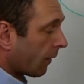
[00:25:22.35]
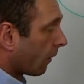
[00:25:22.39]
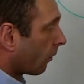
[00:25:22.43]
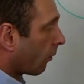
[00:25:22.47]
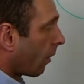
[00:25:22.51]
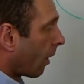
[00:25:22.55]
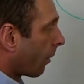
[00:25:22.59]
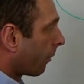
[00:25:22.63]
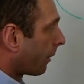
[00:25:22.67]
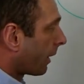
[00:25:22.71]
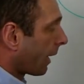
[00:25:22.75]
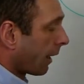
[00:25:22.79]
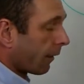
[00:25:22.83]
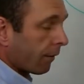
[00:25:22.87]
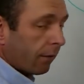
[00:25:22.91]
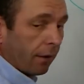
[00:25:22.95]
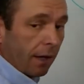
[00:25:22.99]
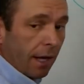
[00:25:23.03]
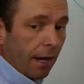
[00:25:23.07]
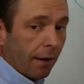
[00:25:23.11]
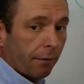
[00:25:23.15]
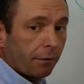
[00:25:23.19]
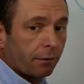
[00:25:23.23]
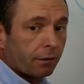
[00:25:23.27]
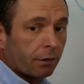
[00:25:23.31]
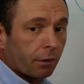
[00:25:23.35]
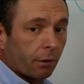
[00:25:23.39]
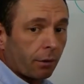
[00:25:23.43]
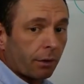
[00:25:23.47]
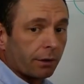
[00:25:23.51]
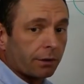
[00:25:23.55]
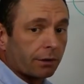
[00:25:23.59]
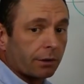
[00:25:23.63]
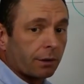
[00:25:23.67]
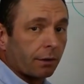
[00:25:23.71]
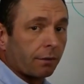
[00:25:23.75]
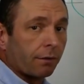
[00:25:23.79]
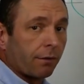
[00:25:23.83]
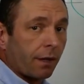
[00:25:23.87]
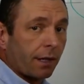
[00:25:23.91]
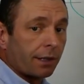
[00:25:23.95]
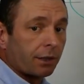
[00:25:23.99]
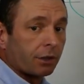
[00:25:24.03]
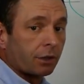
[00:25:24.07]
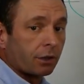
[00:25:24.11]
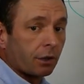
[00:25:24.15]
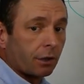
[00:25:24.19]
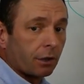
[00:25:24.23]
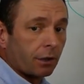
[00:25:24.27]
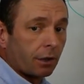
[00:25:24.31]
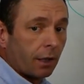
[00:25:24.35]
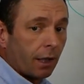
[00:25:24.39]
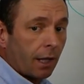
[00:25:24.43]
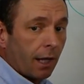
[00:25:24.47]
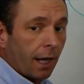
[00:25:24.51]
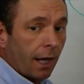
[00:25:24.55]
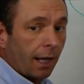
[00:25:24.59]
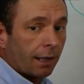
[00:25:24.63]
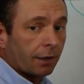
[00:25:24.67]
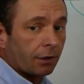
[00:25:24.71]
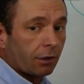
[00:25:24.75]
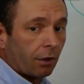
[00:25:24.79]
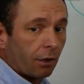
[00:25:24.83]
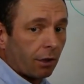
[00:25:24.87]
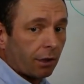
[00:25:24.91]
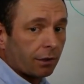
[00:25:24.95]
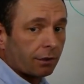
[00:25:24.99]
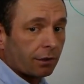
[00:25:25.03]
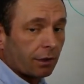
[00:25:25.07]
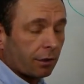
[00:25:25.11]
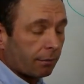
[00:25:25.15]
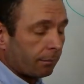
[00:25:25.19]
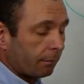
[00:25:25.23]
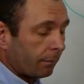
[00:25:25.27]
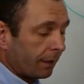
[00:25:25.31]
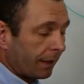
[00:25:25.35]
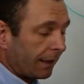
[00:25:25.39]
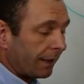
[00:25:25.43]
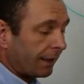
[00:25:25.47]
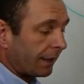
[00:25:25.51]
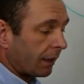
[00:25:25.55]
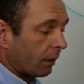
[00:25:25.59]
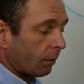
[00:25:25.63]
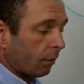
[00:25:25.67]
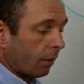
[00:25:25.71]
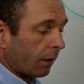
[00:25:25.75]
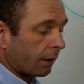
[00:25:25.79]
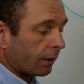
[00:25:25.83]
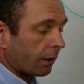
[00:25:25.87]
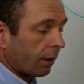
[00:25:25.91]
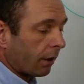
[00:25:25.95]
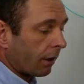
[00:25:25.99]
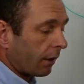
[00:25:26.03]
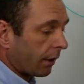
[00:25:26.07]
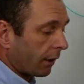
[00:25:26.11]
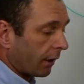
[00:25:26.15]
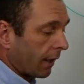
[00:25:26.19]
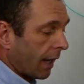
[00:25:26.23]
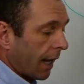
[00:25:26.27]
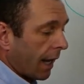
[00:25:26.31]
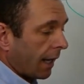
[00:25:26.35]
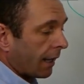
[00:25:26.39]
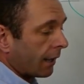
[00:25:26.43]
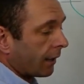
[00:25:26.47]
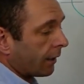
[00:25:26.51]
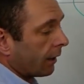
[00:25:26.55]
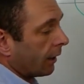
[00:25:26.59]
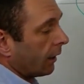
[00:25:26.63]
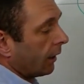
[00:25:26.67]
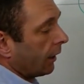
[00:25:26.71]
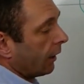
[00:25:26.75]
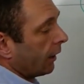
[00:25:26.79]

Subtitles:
what we have left, so it's the ventral and dorsal medial 1/3 of the hand.